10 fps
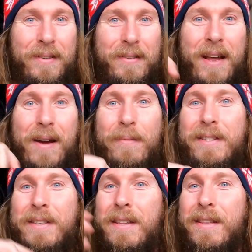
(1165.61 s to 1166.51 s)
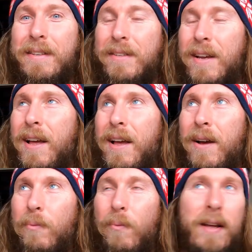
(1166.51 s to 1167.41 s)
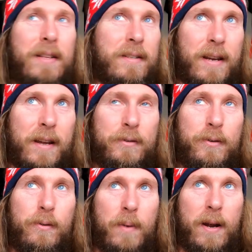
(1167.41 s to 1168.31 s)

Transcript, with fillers: So yeah, we see this White snake too,